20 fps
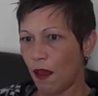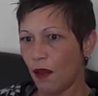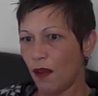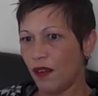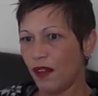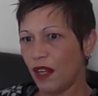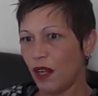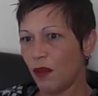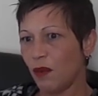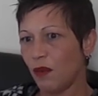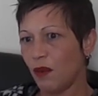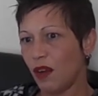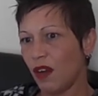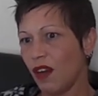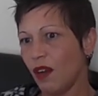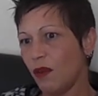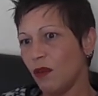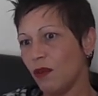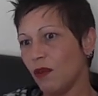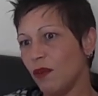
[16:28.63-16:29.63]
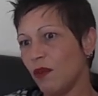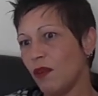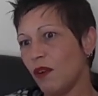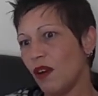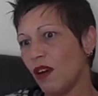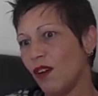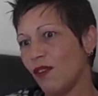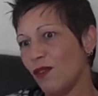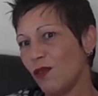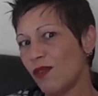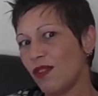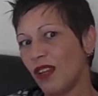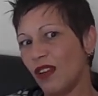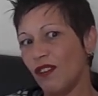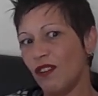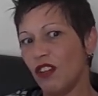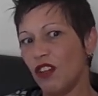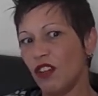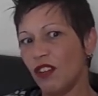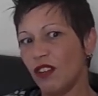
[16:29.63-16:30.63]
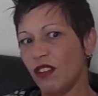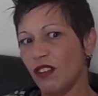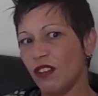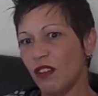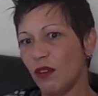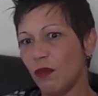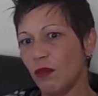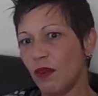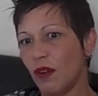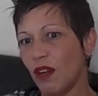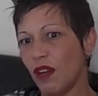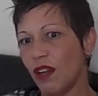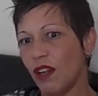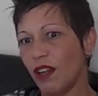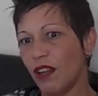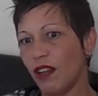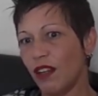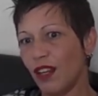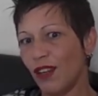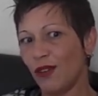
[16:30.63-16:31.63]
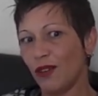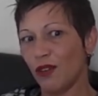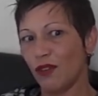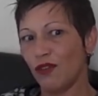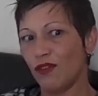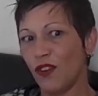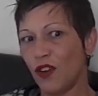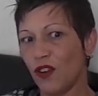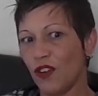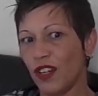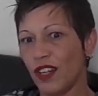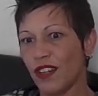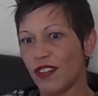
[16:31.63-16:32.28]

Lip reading: Now, I've also learned that my local authority,